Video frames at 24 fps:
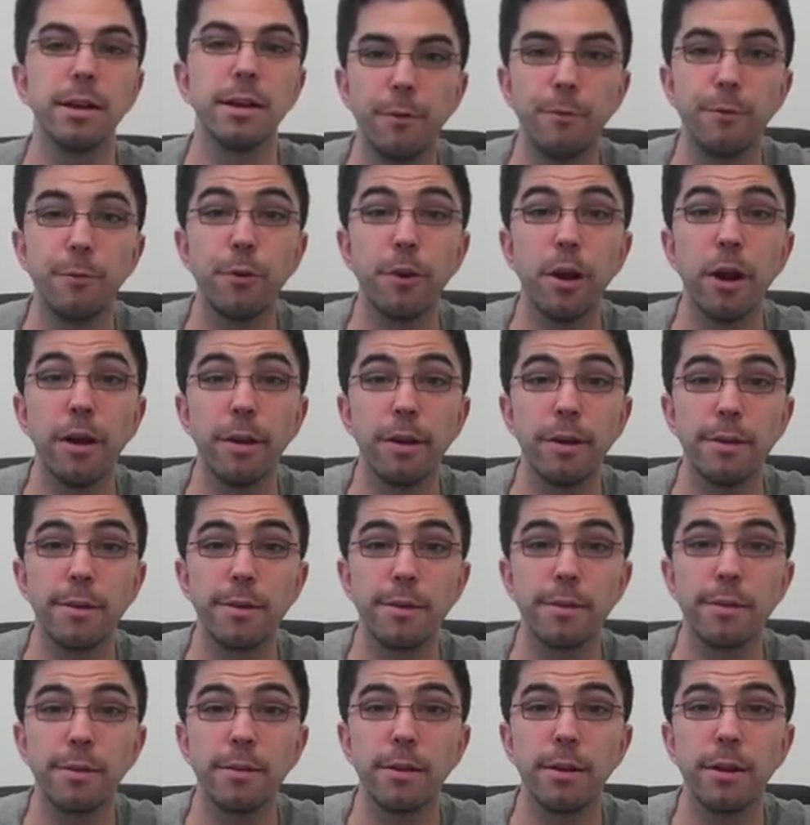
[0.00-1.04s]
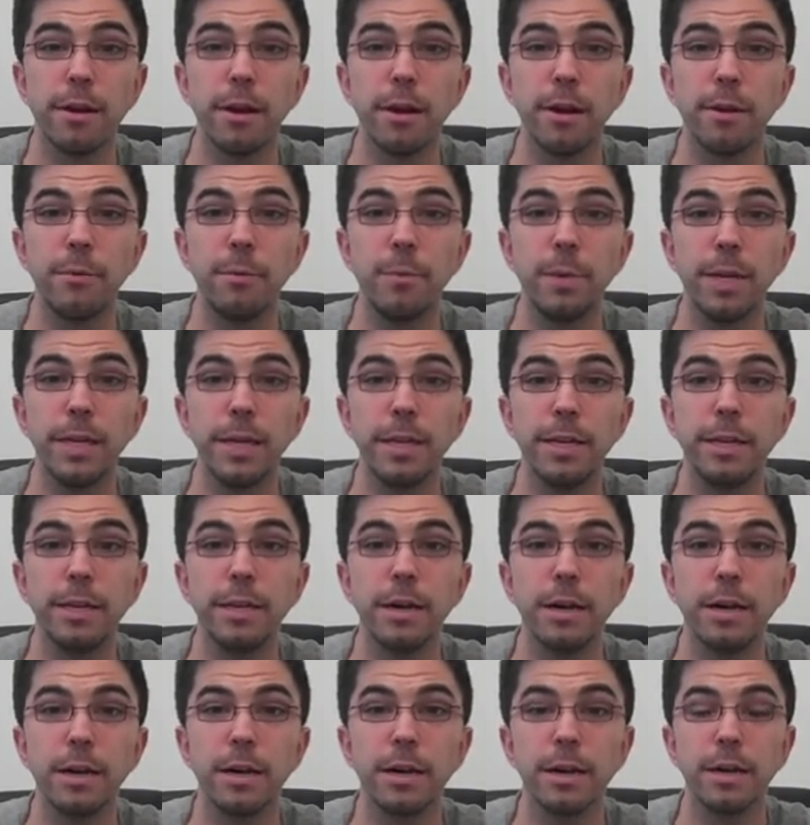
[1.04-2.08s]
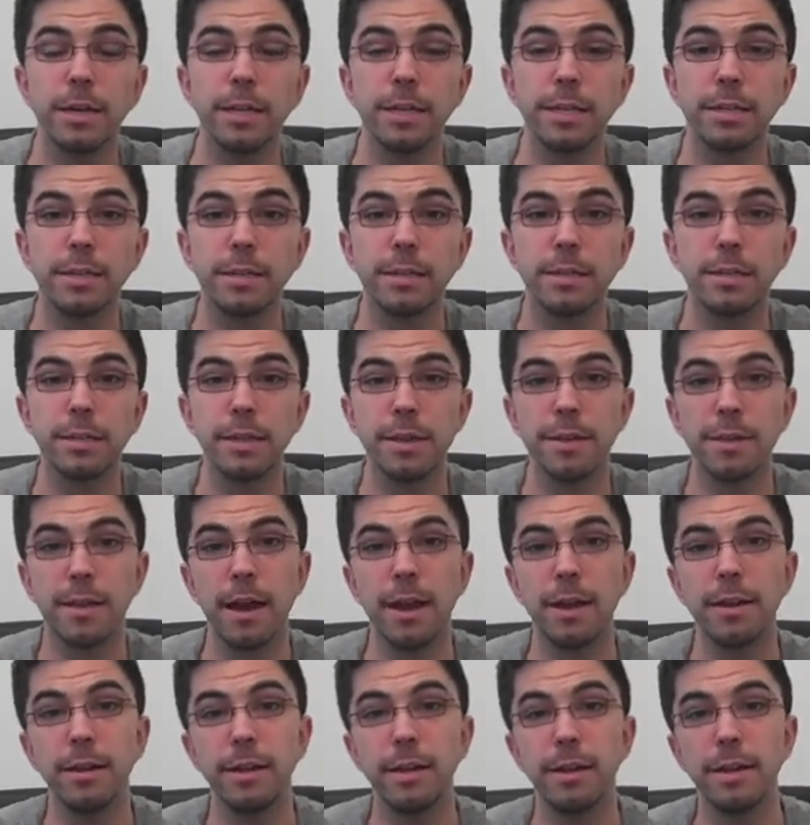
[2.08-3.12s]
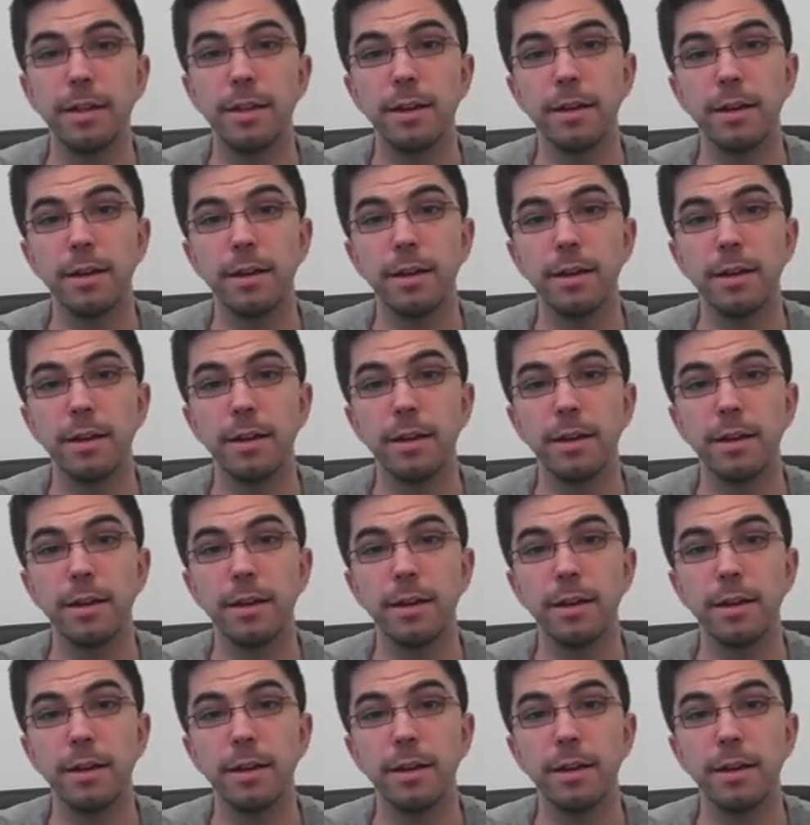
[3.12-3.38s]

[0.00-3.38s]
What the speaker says: For us, we decided